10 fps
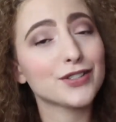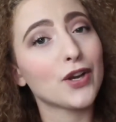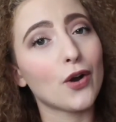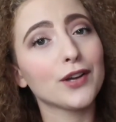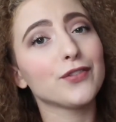
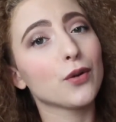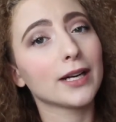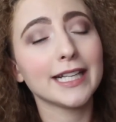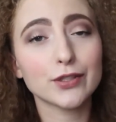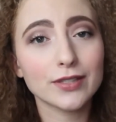So if you
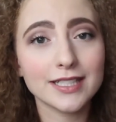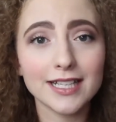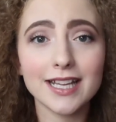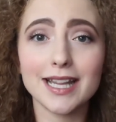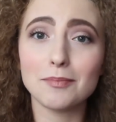are
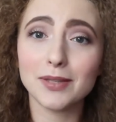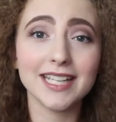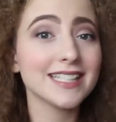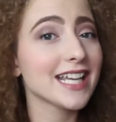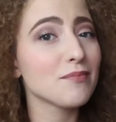interested, then
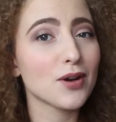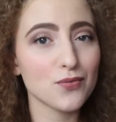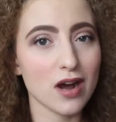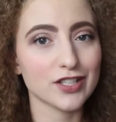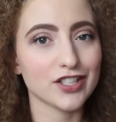please keep
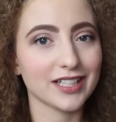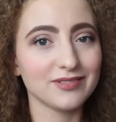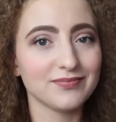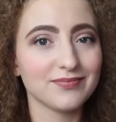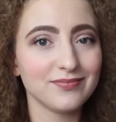on watching.